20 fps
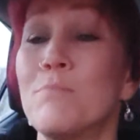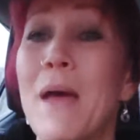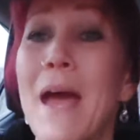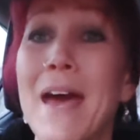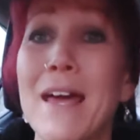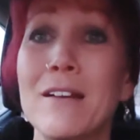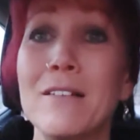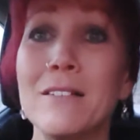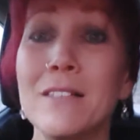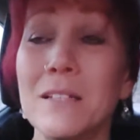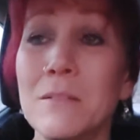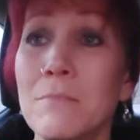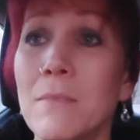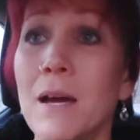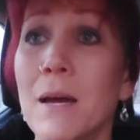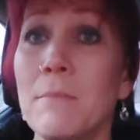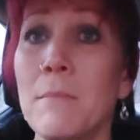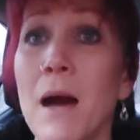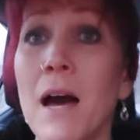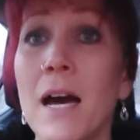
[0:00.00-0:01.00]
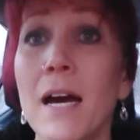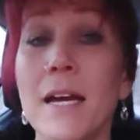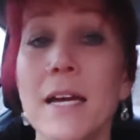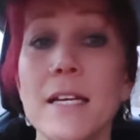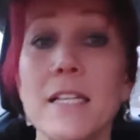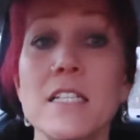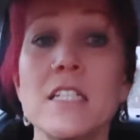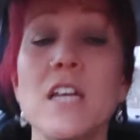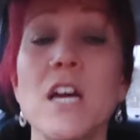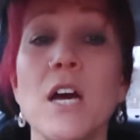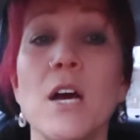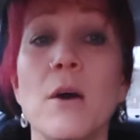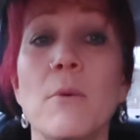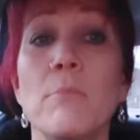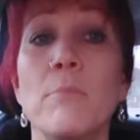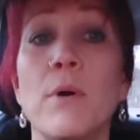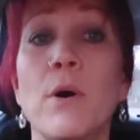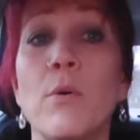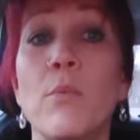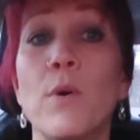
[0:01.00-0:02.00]
battle in my mind.
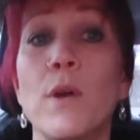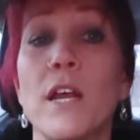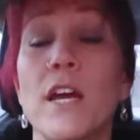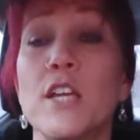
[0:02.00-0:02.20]
But what